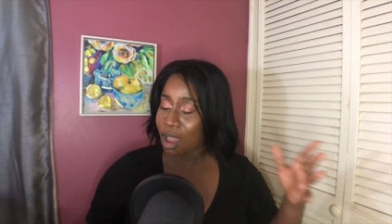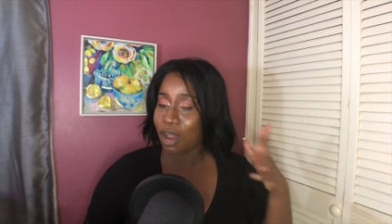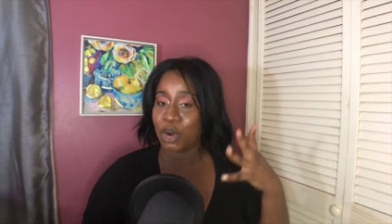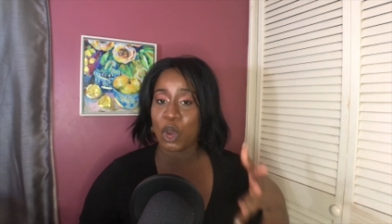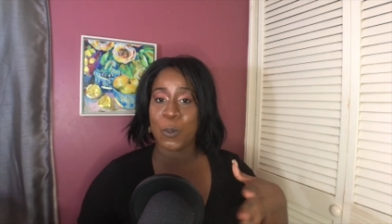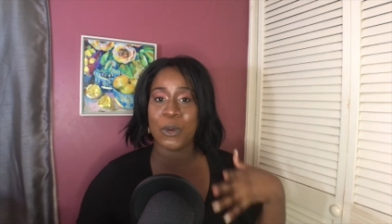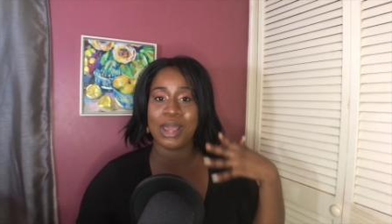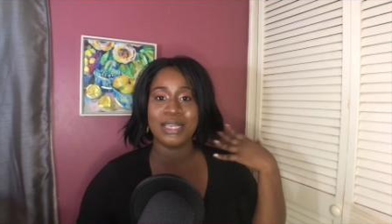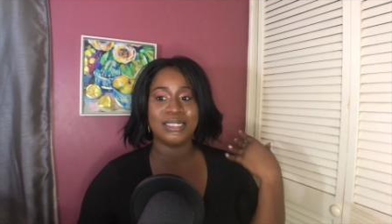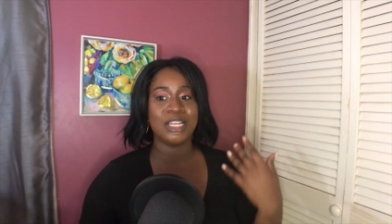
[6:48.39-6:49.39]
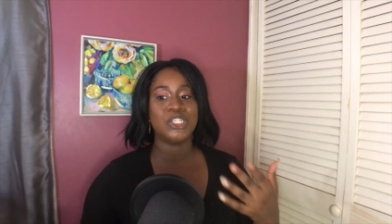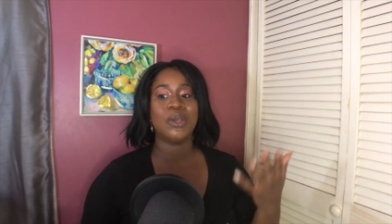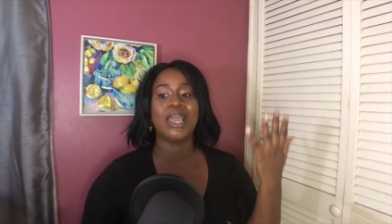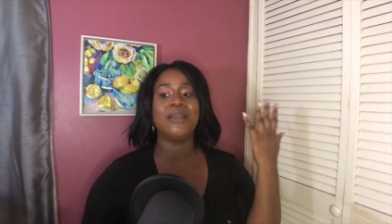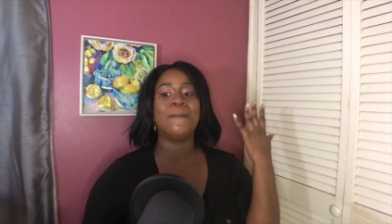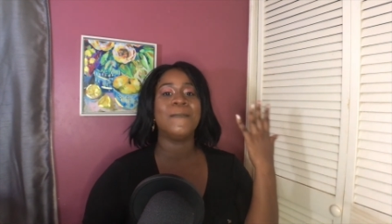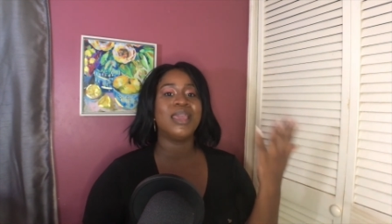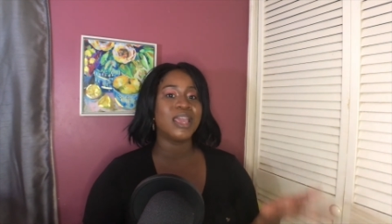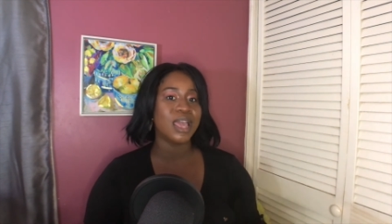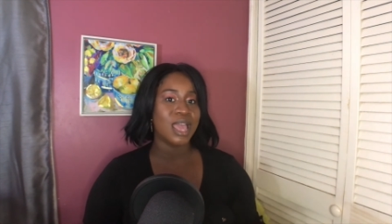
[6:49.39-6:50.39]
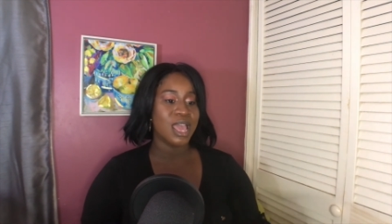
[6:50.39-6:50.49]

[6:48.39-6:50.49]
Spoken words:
on Upwork as yet, you can make